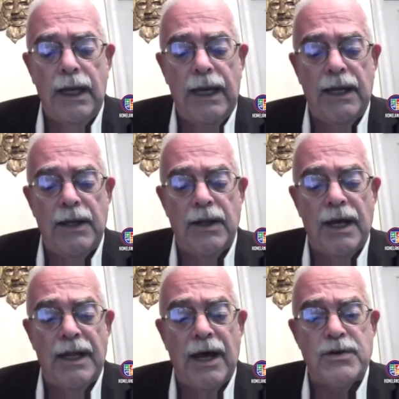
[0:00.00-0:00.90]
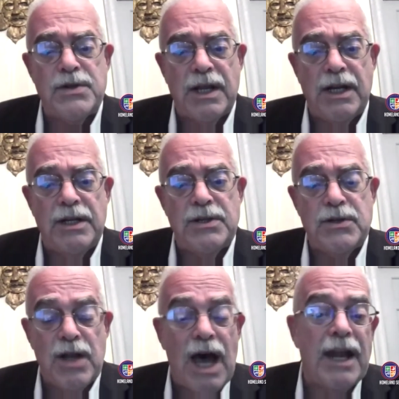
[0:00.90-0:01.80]
and announced that
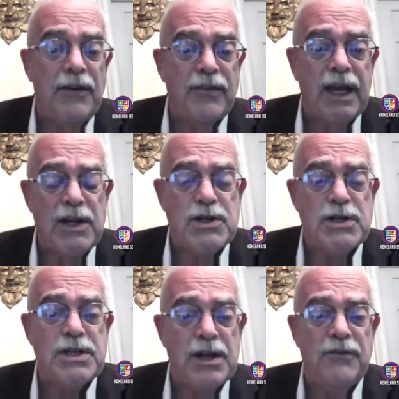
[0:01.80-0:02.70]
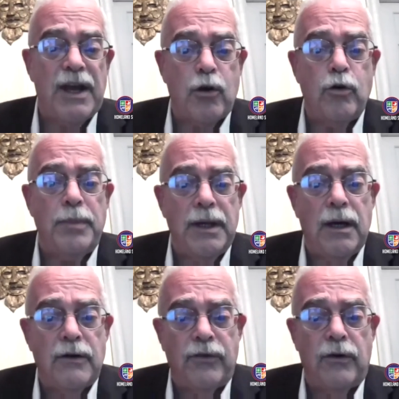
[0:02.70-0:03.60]
it's not efficacious and in fact could be
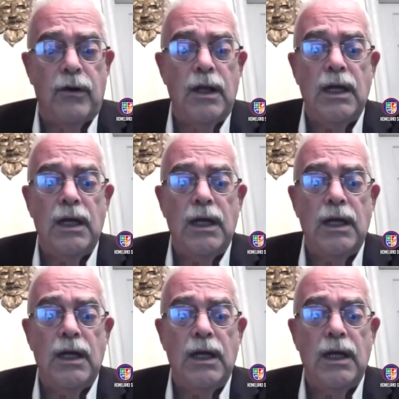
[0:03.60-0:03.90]
harmful.